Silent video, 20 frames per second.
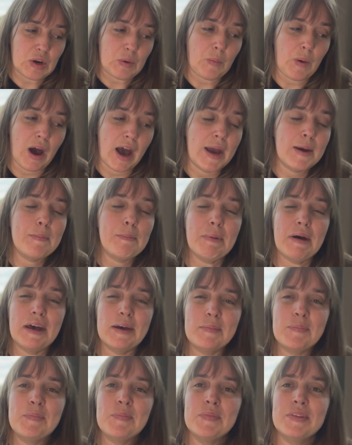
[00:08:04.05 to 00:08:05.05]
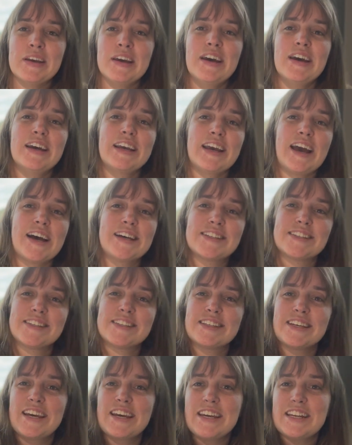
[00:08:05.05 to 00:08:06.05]
why. But yes,
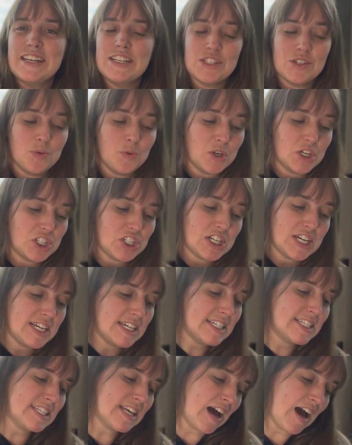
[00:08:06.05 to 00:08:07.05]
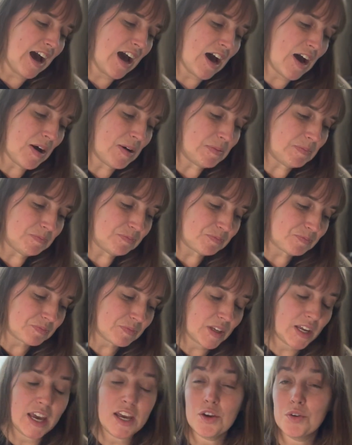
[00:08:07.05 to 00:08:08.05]
it is gorgeous.
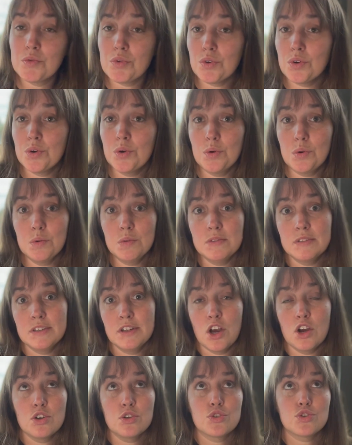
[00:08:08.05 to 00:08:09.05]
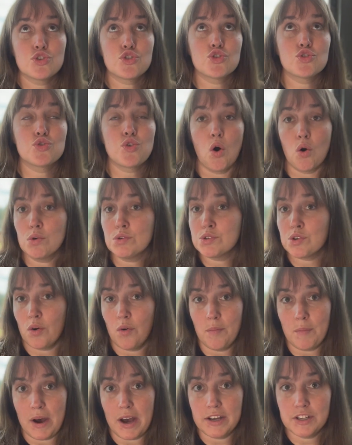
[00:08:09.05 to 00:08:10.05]
It grew so
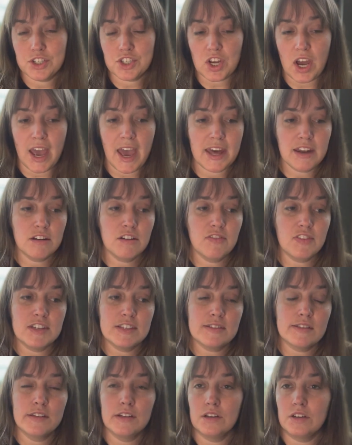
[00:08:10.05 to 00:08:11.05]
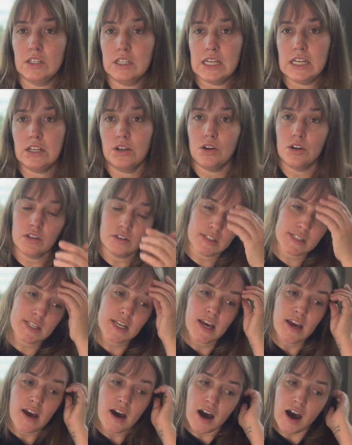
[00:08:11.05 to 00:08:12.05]
much. I had it on these little needles.
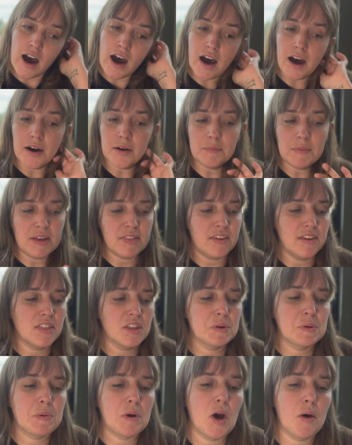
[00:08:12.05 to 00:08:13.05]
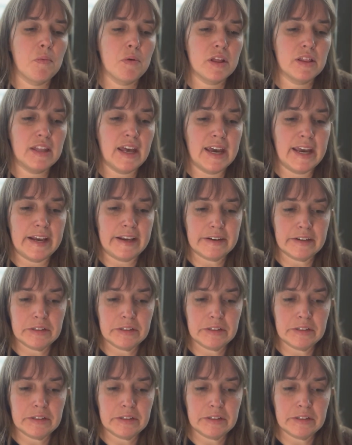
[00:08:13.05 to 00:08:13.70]
I think they were probably like,